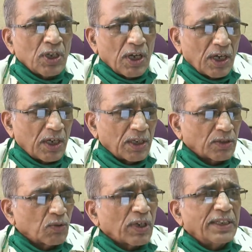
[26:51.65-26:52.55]

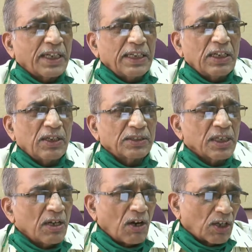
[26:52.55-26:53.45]
to continuous
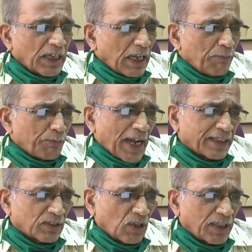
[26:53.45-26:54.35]
or
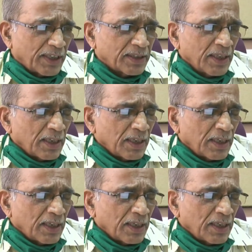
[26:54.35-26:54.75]
impact noise.